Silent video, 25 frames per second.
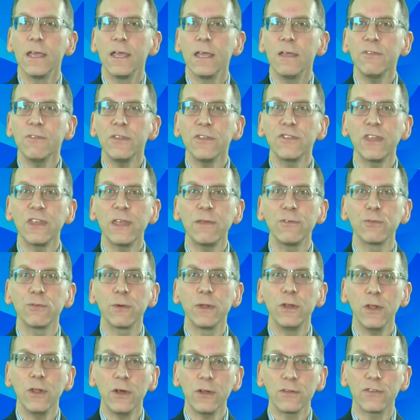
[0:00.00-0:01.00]
If the seams
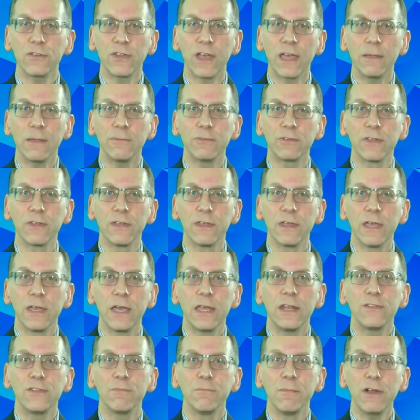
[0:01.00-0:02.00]
were not taped,
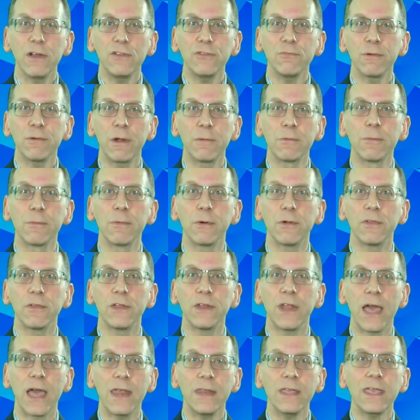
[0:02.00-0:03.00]
it is most probable
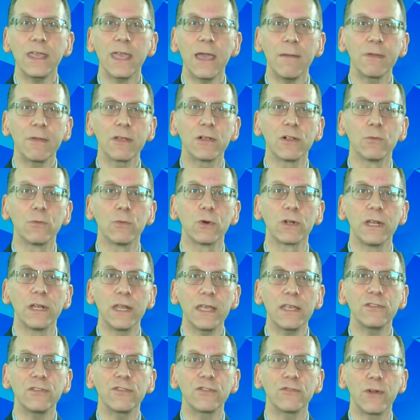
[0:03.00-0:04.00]
that any chemical would
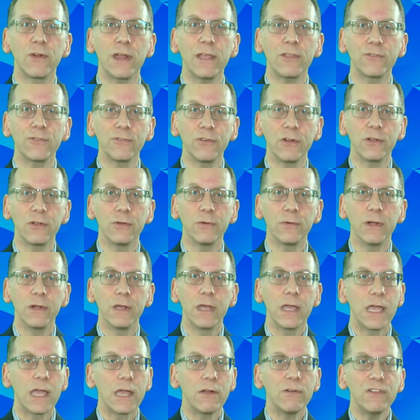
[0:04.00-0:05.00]
leak straight through,
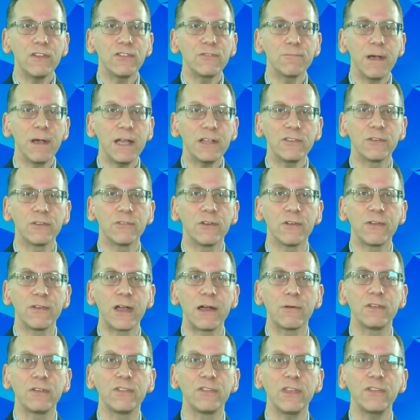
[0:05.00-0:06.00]
irrespective of
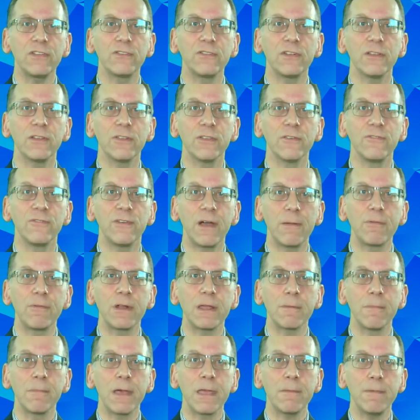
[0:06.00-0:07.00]
how resistant the
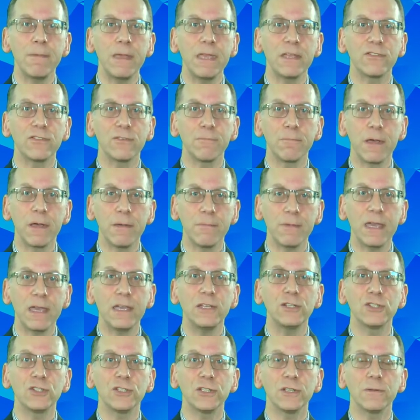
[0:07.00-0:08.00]
fabric may be to
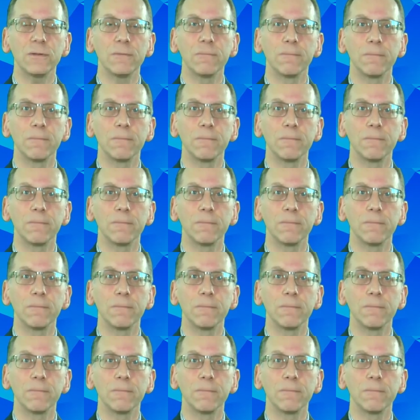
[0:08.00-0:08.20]
permeation.